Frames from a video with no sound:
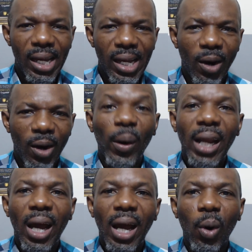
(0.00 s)

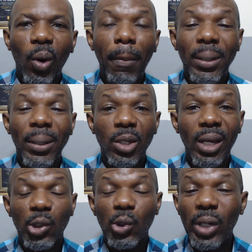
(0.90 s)
undergo a particular
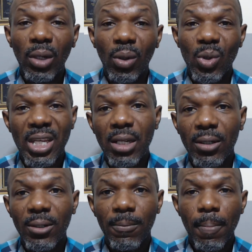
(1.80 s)
training or skill?
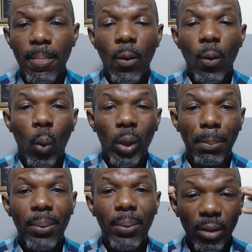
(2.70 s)
What
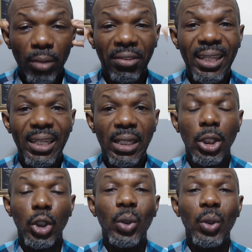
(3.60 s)
brand of thinking do
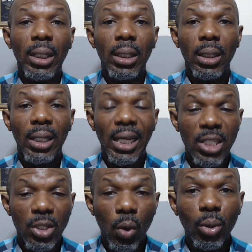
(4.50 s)
you need that is
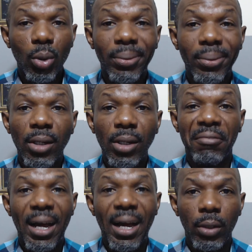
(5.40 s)
going to brand your
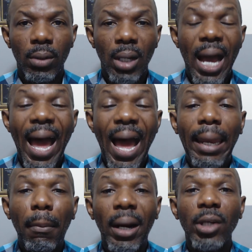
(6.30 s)
value and then
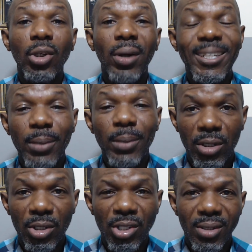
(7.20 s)
brand your
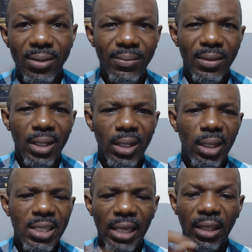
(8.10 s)
experience? These
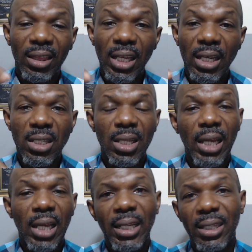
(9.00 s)
are the things that I
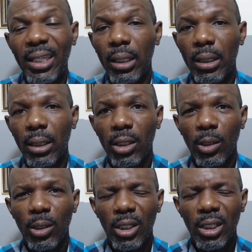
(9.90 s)
think
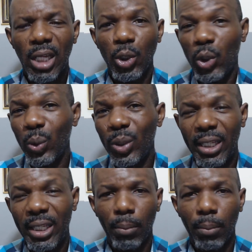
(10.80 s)
that you should think
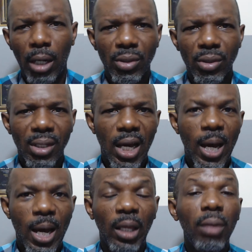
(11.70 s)
about.
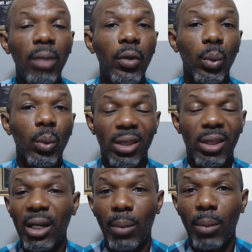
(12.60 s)
And if you would think
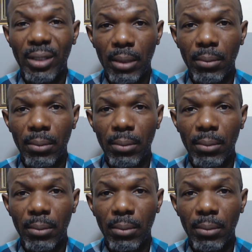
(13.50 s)
about them,